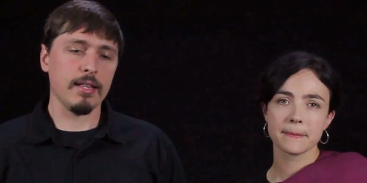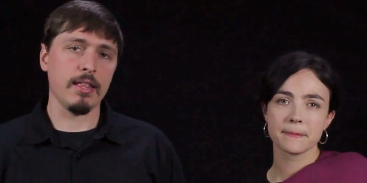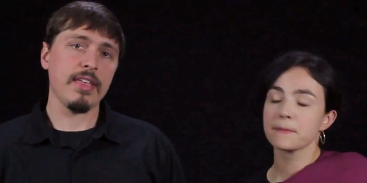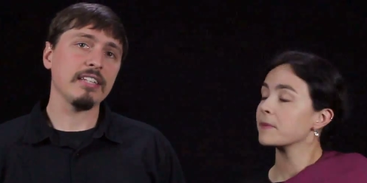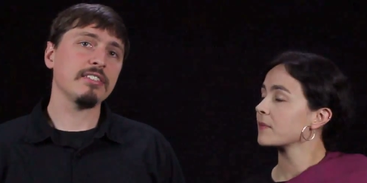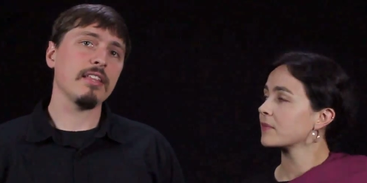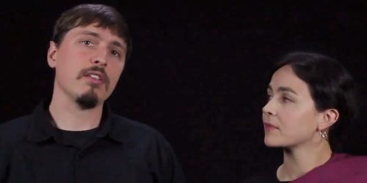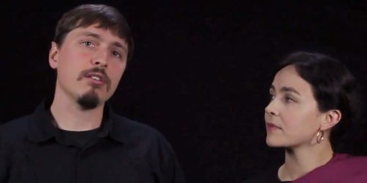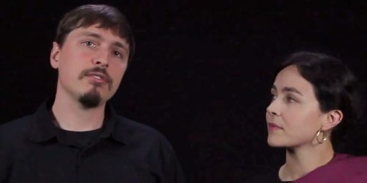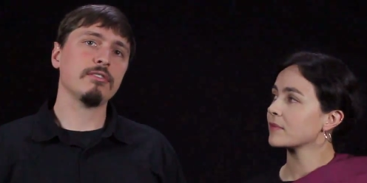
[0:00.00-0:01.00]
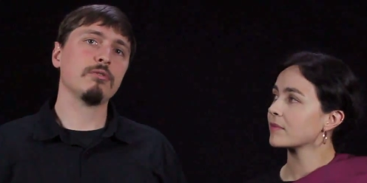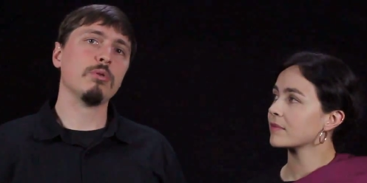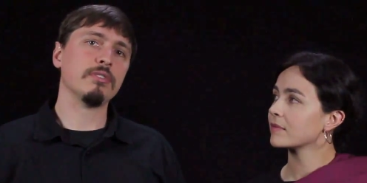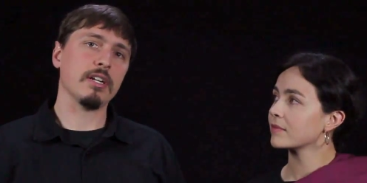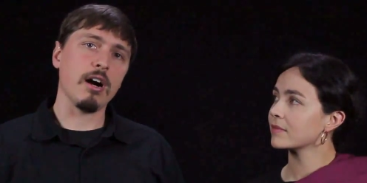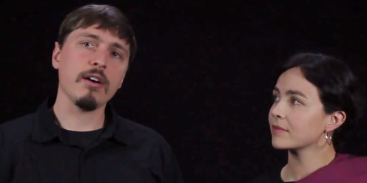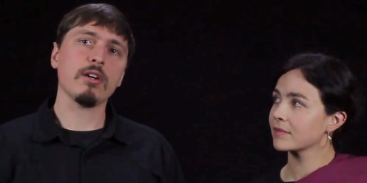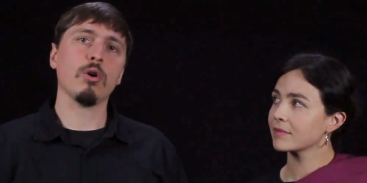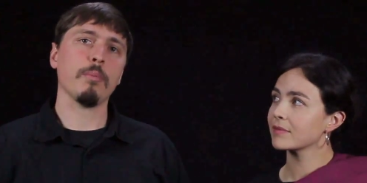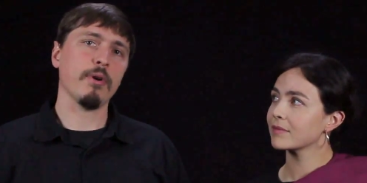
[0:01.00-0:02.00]
Speaker 1: that said, those schools that are
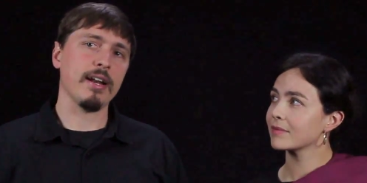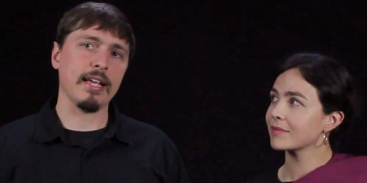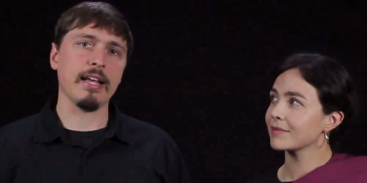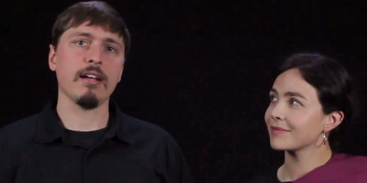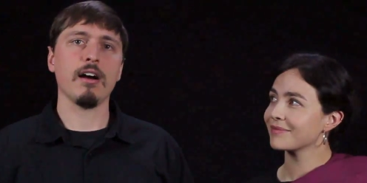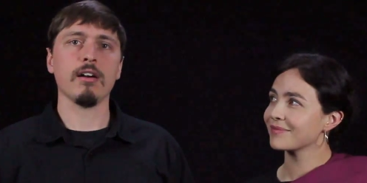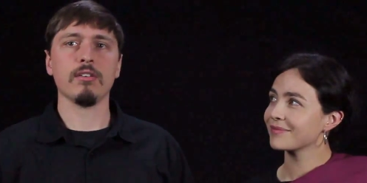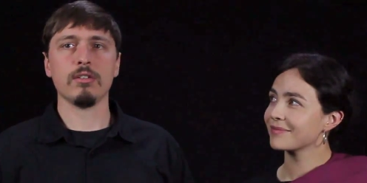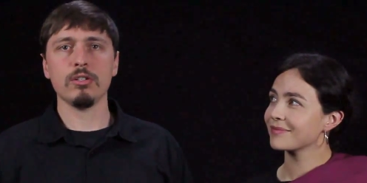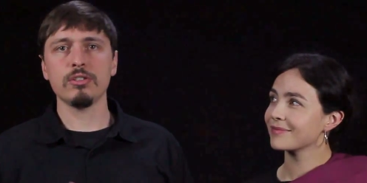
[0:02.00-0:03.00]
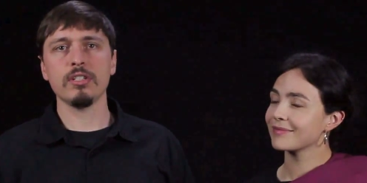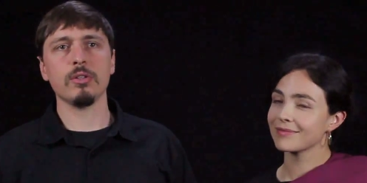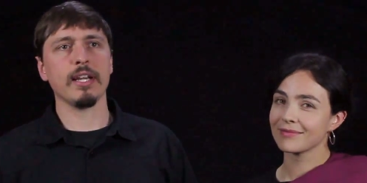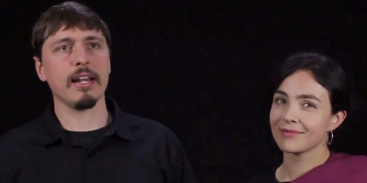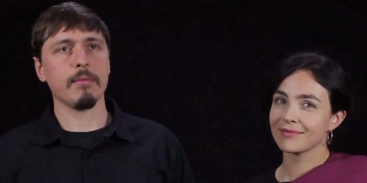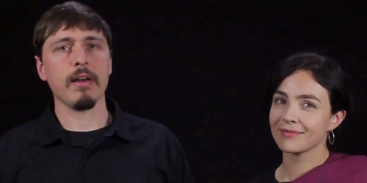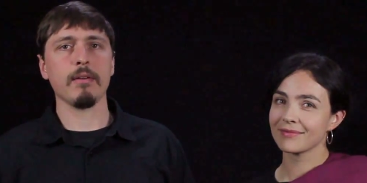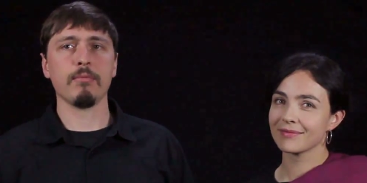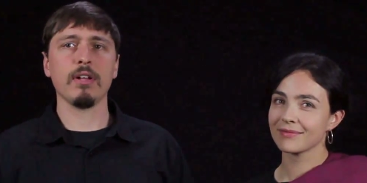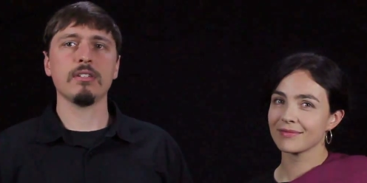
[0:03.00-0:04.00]
incorporating it are usually doing it at a,
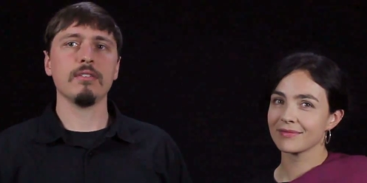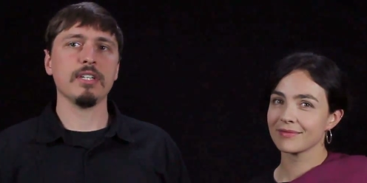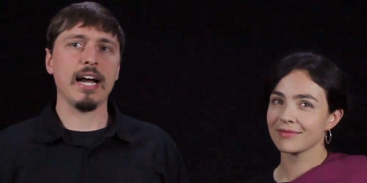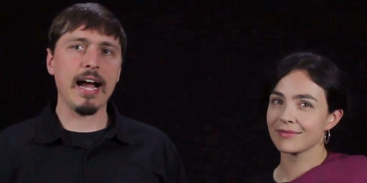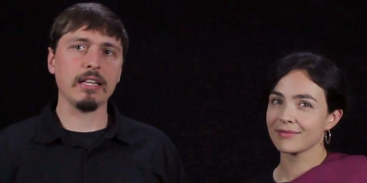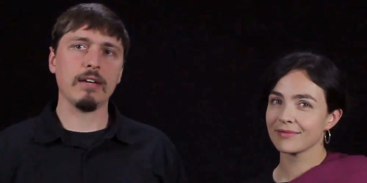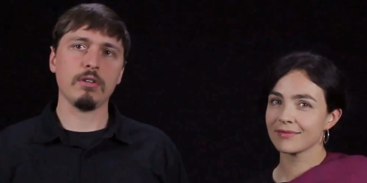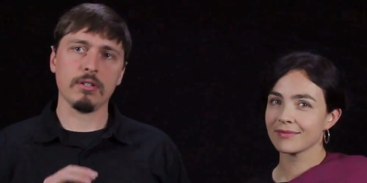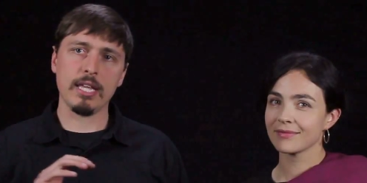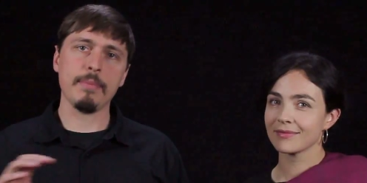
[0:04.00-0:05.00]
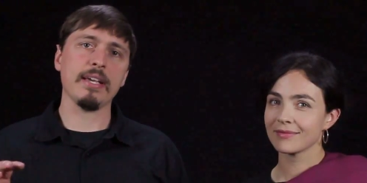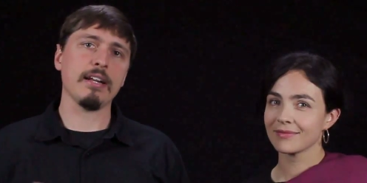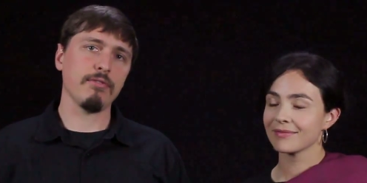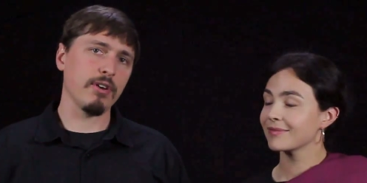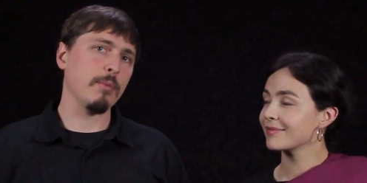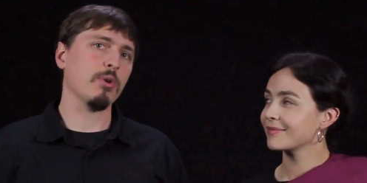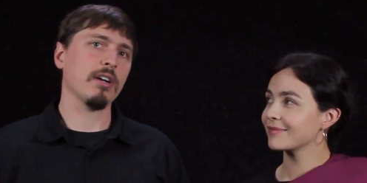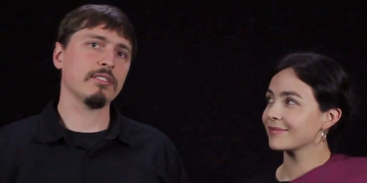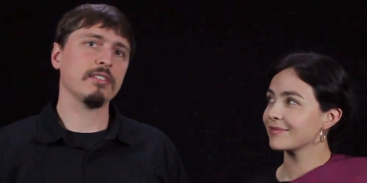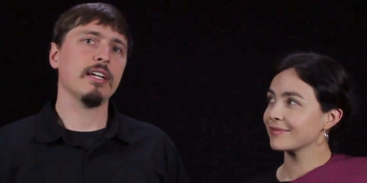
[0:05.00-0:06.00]
at a, relatively high level, keeping it at
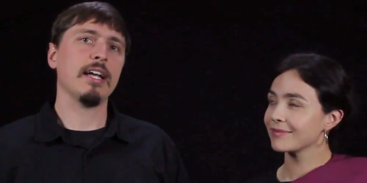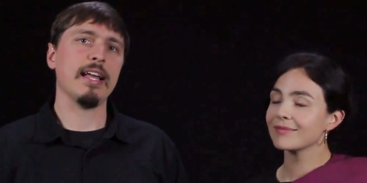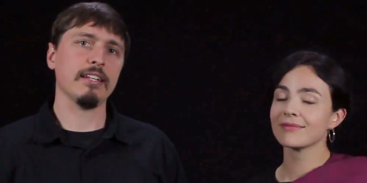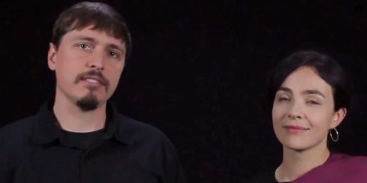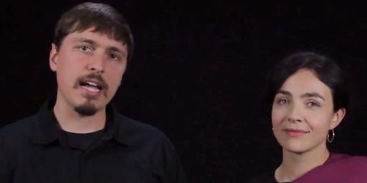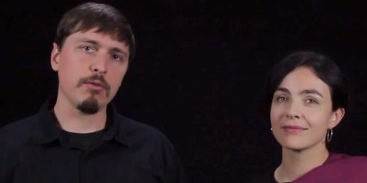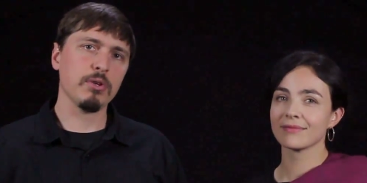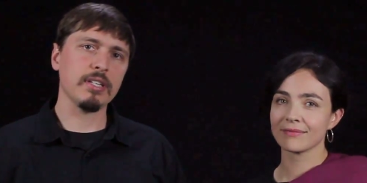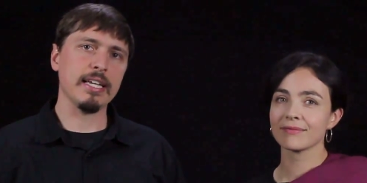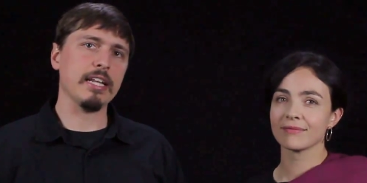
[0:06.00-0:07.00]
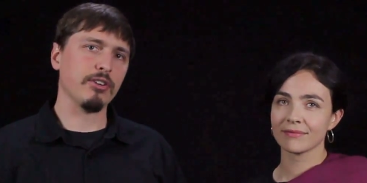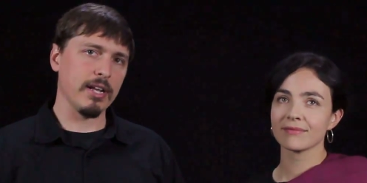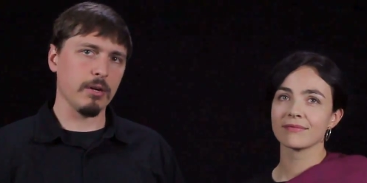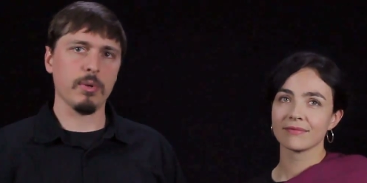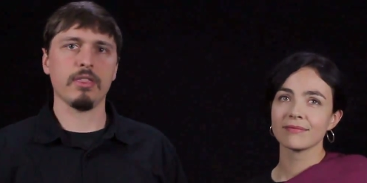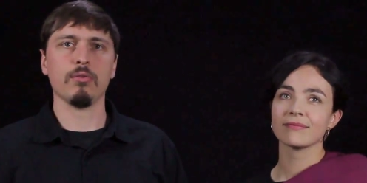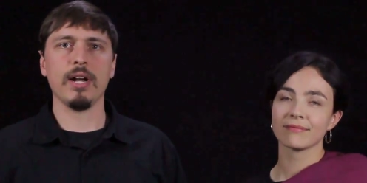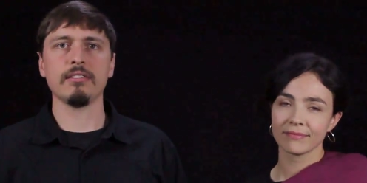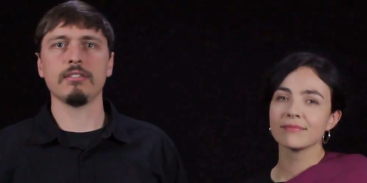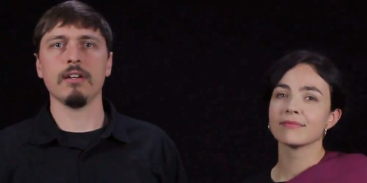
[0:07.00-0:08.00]
frameworks, and it's not really integrated with the
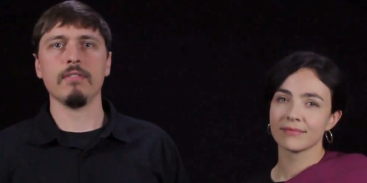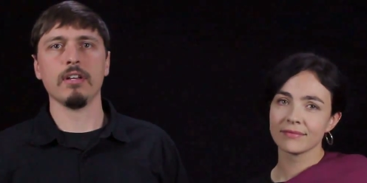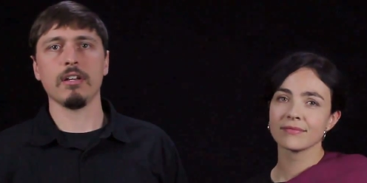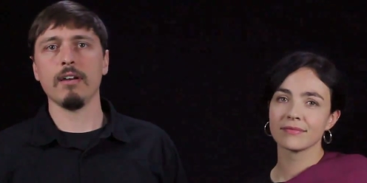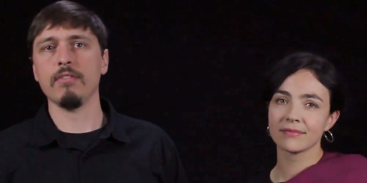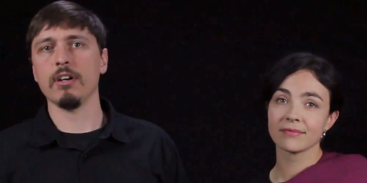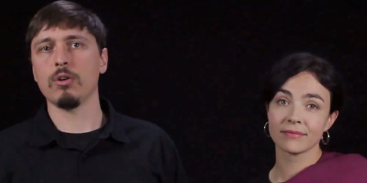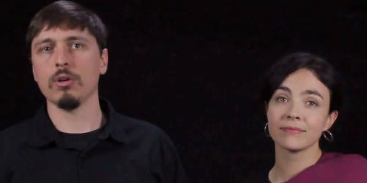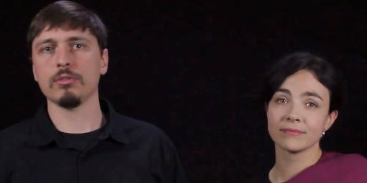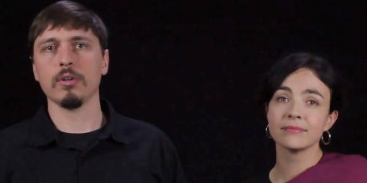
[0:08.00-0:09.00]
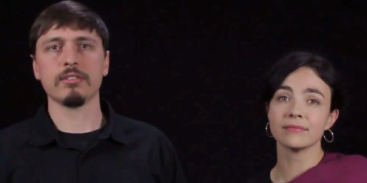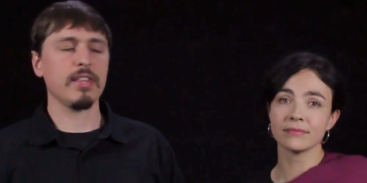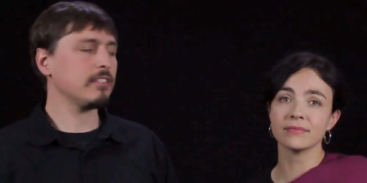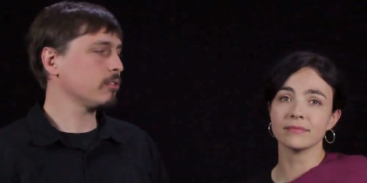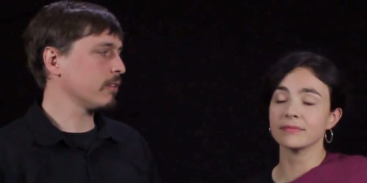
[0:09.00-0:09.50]
rest of, the, of their coursework. So that's sort